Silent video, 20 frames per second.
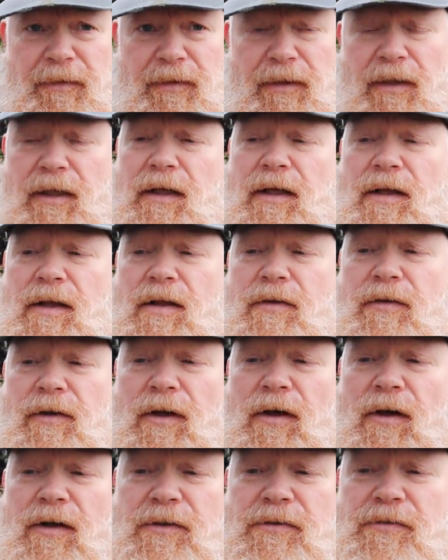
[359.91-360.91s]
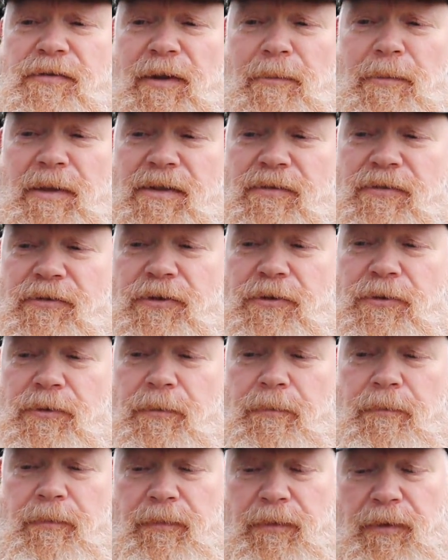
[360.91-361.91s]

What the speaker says: the larger siblings too,